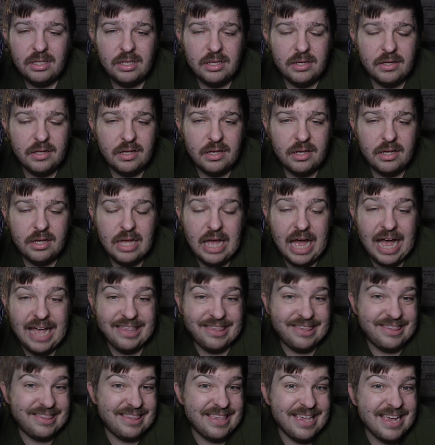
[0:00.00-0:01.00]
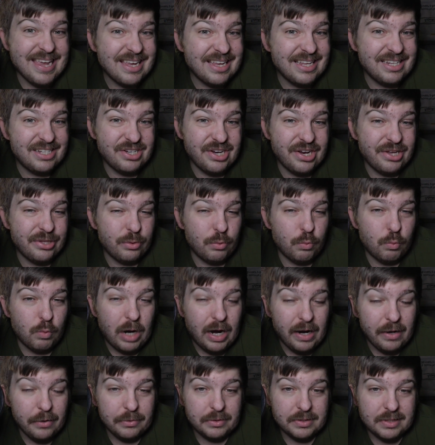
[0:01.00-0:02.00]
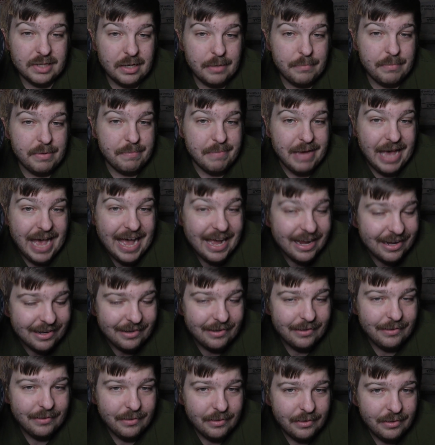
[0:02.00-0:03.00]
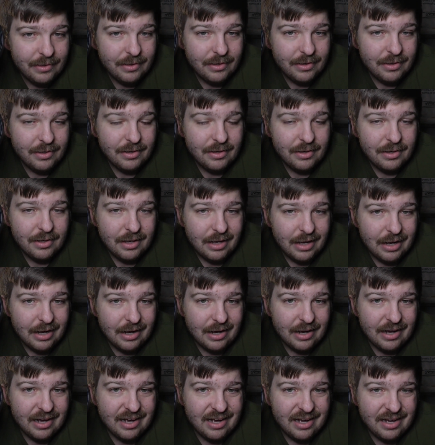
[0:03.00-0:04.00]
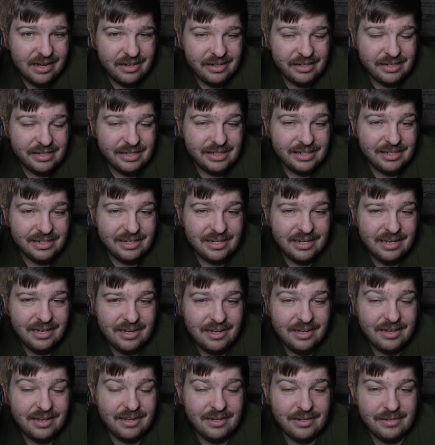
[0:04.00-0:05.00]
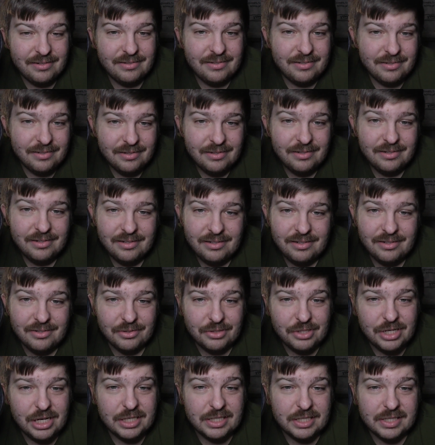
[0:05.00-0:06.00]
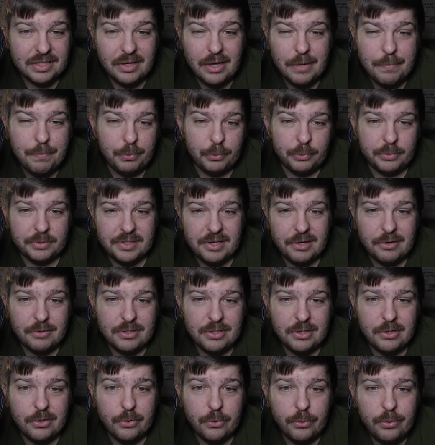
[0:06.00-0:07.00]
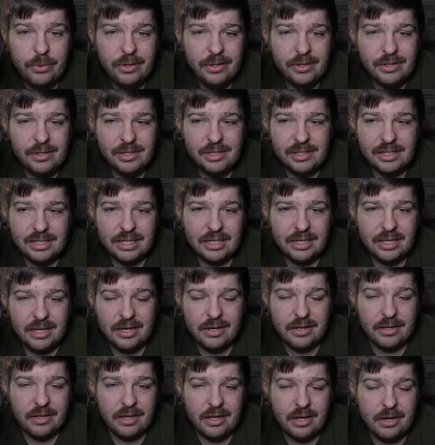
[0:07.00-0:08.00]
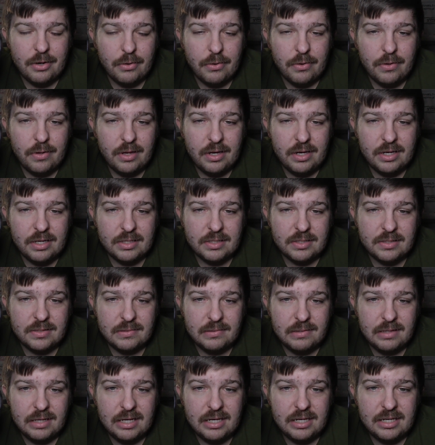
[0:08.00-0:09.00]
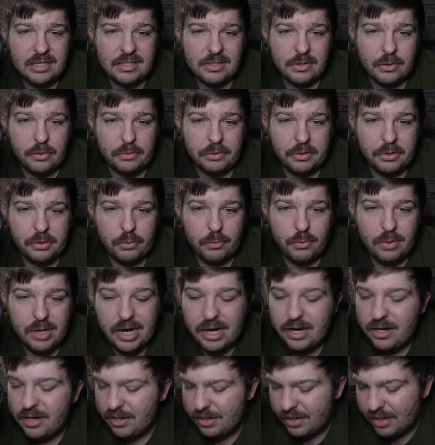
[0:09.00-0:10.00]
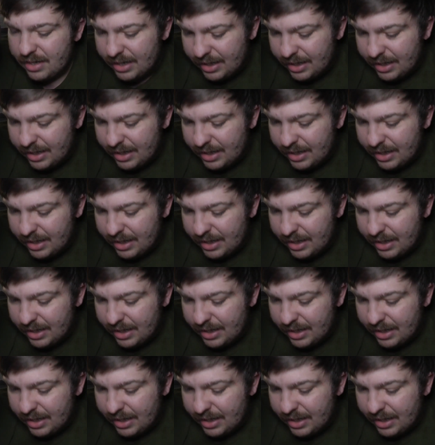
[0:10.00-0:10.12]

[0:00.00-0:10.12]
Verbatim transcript: Yeah, I think Jaylen Waddle's going to be back, uh, and you know Chase Claypool's there too, in a in a in his in his own little way.